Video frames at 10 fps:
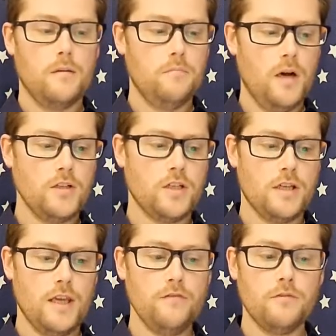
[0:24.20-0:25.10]
Margie
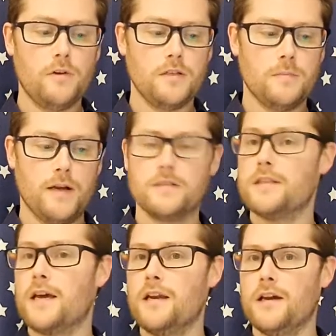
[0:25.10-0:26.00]
even wrote about it
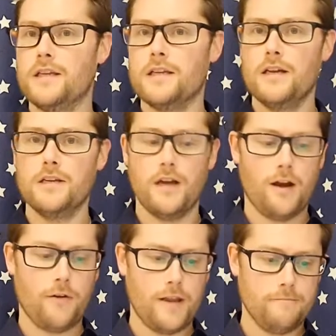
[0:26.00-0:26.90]
that night in her
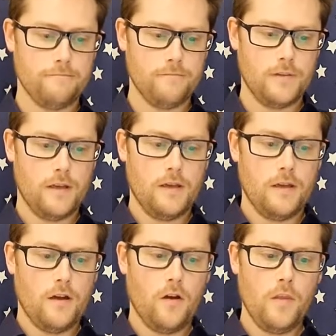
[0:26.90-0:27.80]
diary.
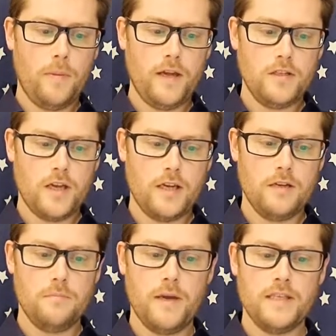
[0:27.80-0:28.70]
On the page
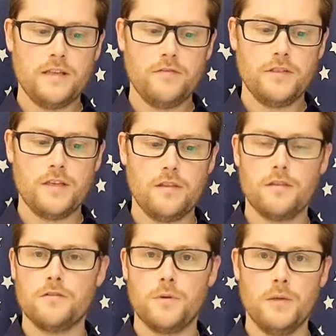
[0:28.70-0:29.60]
headed May
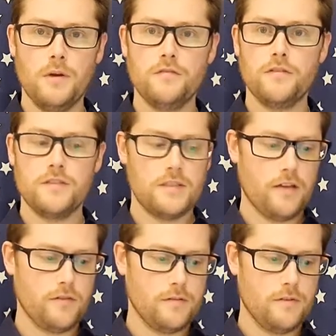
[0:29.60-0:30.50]
17th,
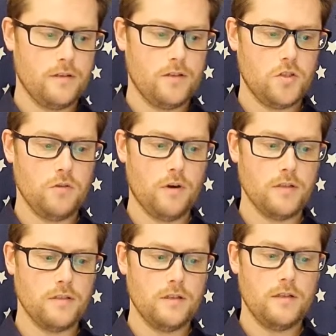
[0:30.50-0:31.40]
2157, she
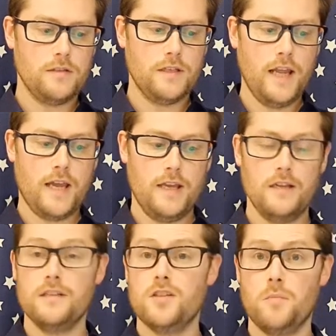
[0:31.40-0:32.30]
wrote, "Today,
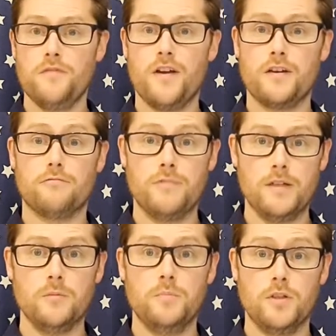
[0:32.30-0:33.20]
Tommy found a
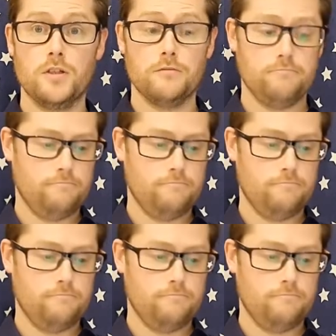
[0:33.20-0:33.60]
real book."